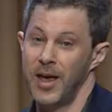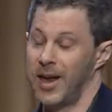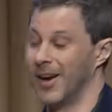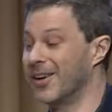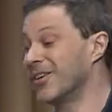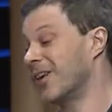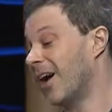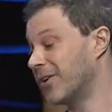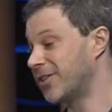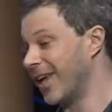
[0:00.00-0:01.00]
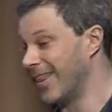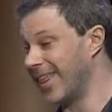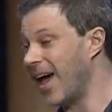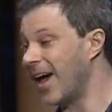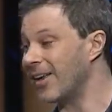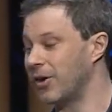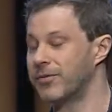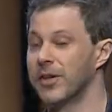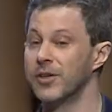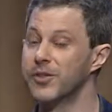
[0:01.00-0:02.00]
And understand that, you have
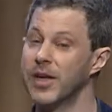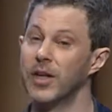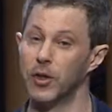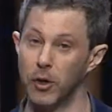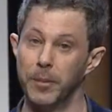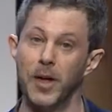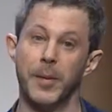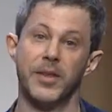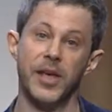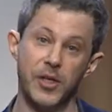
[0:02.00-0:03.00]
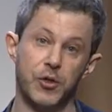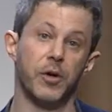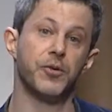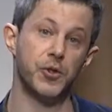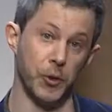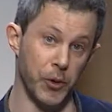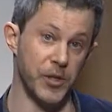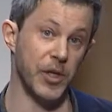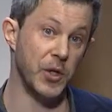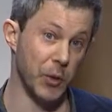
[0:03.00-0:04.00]
to understand a little bit about the history of
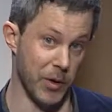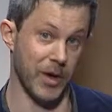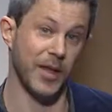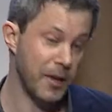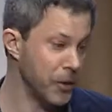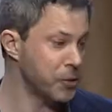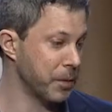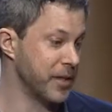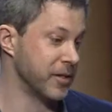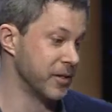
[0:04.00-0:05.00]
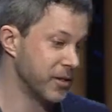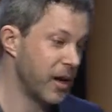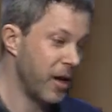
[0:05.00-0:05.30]
sewers in Newark, like most places.